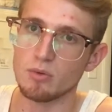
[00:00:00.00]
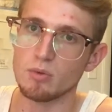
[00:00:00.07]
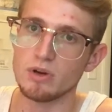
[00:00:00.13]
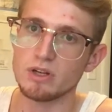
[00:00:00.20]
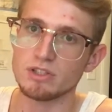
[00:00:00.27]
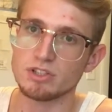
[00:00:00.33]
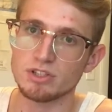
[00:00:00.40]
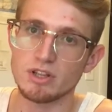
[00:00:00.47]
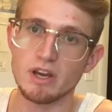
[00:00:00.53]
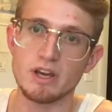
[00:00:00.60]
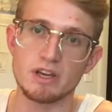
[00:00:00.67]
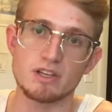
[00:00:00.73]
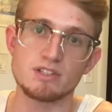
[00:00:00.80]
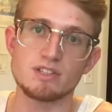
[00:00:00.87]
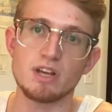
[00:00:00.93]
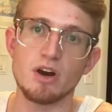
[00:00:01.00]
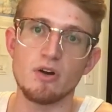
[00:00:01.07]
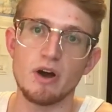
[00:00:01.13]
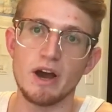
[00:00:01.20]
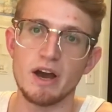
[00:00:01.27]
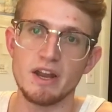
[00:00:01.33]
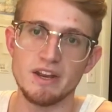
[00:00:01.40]
which they excel
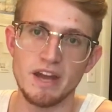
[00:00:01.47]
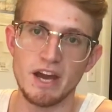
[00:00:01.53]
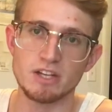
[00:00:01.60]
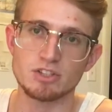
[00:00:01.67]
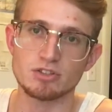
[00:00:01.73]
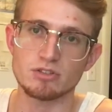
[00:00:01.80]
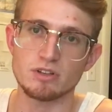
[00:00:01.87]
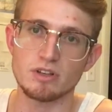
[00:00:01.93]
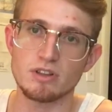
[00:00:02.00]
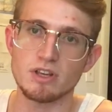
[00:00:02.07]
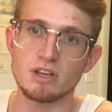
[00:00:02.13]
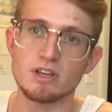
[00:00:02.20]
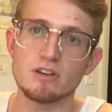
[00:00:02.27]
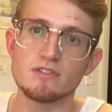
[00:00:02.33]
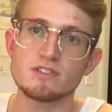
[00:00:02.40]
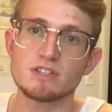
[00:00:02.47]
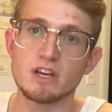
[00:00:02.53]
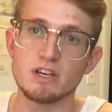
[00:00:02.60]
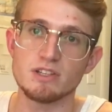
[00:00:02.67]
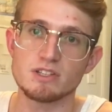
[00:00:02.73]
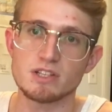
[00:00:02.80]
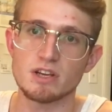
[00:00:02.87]
at naturally, the gifts that
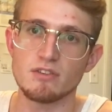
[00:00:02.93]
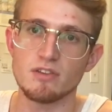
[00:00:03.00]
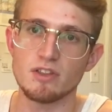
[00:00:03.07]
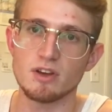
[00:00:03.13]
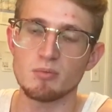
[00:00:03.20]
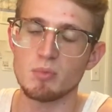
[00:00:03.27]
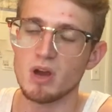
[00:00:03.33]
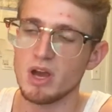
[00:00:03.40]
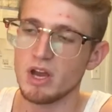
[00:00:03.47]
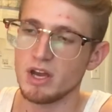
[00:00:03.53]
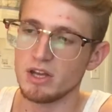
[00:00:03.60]
He's given them.